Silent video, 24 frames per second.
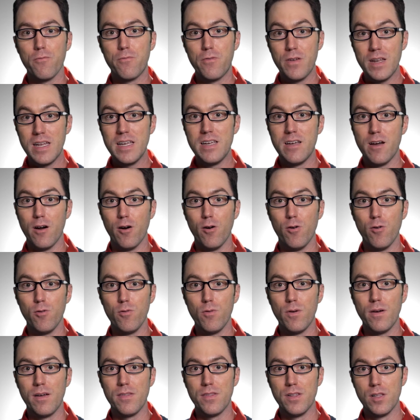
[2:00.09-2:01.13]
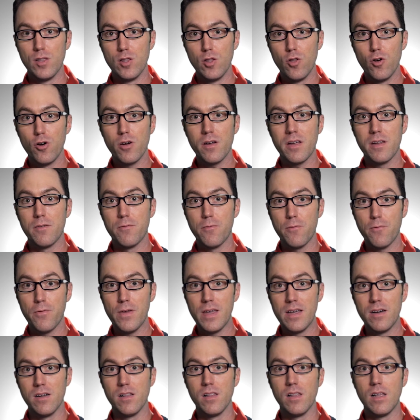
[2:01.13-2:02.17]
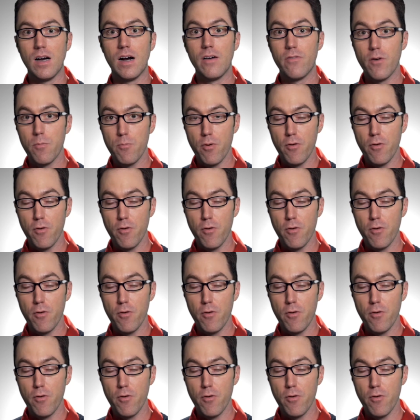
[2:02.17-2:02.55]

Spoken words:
video the look and feel of a